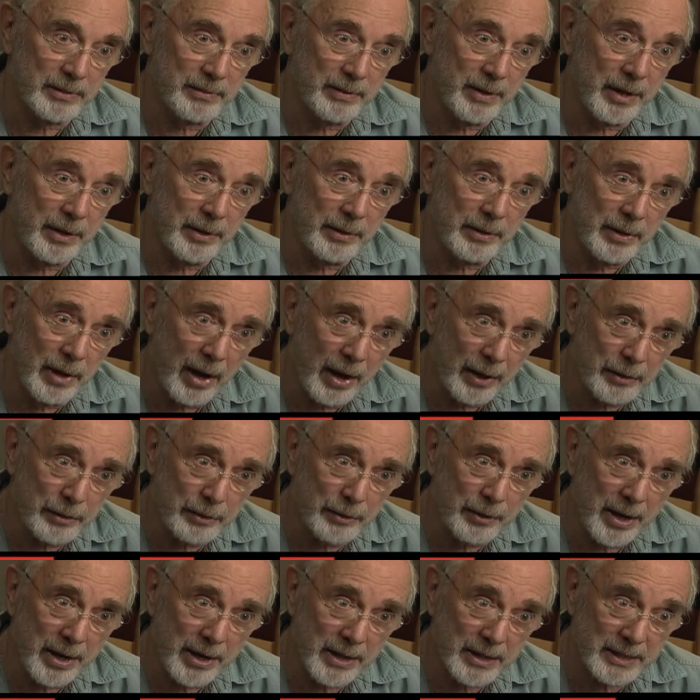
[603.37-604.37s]
of that. Not
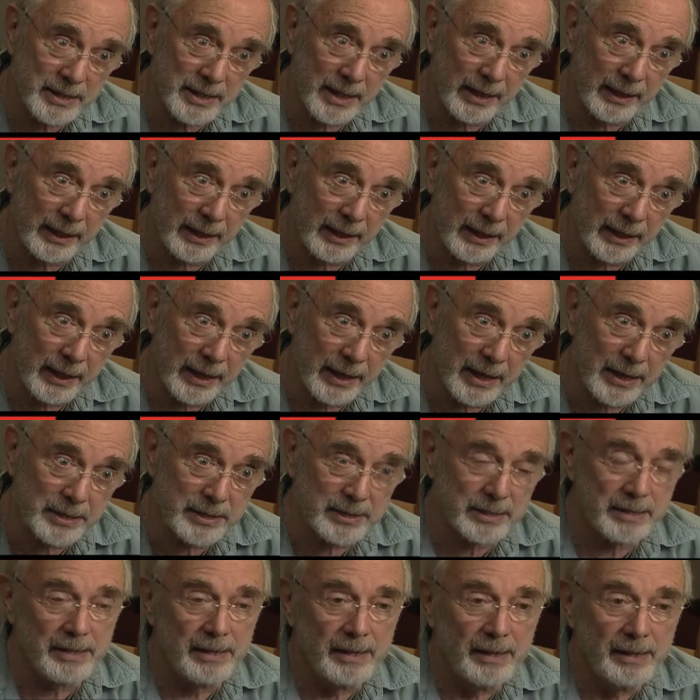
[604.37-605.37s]
try to second
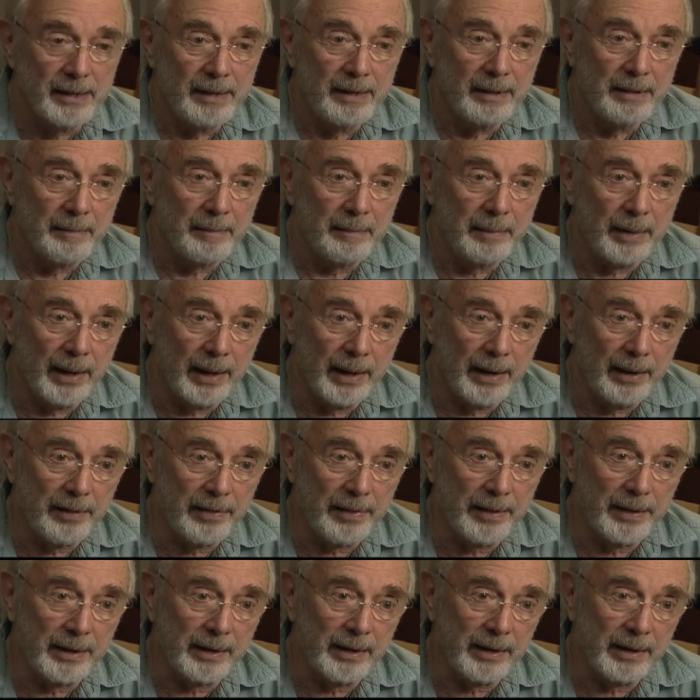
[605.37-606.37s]
guess by
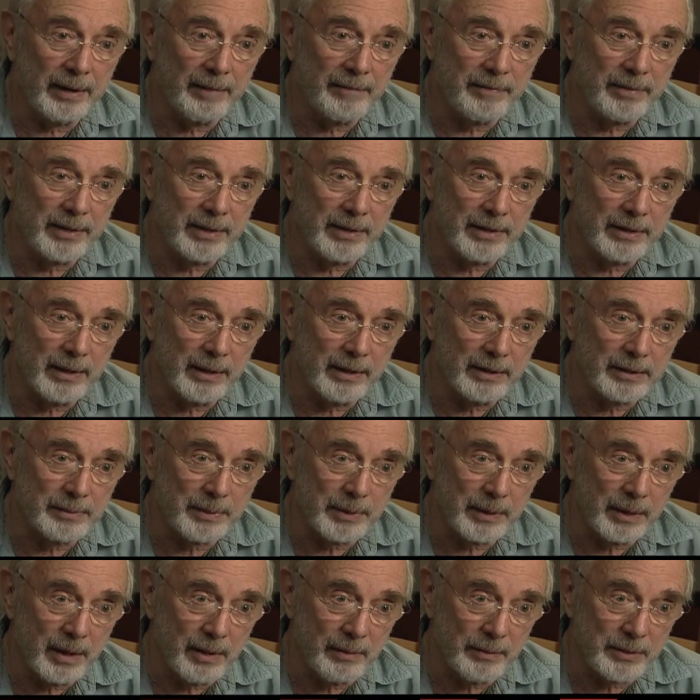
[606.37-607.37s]
thinking of the adults,
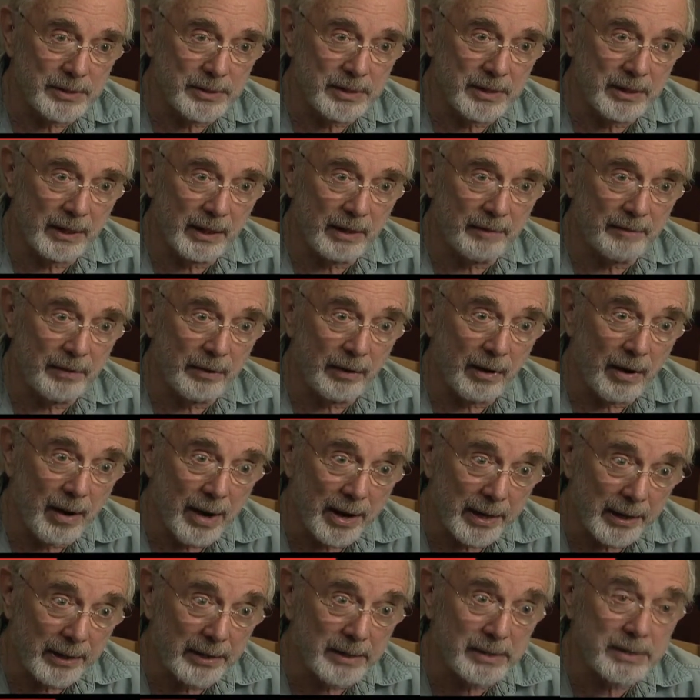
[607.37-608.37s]
but always think of your
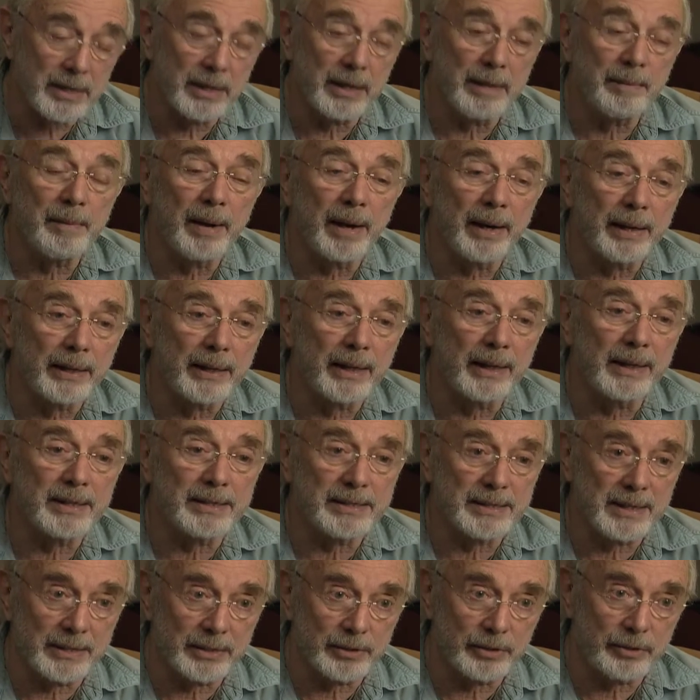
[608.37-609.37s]
audience, and in my
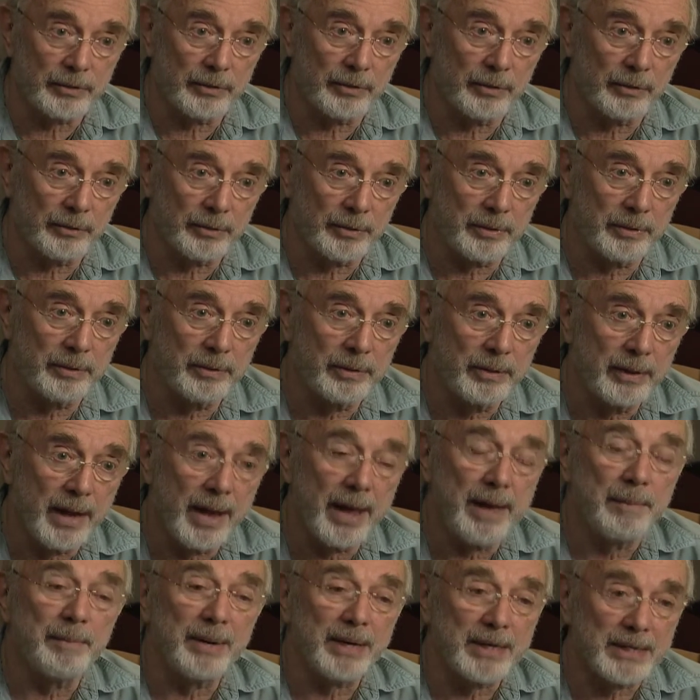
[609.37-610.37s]
case, that's children
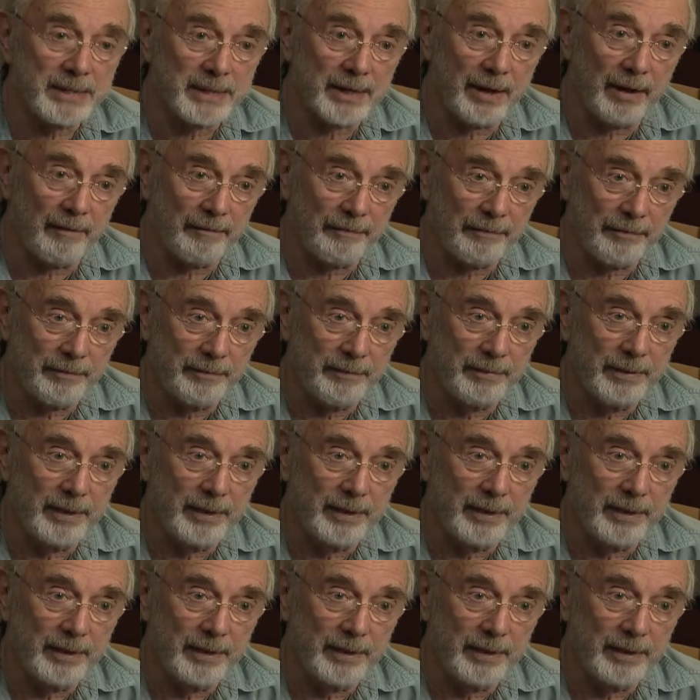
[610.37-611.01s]
and myself,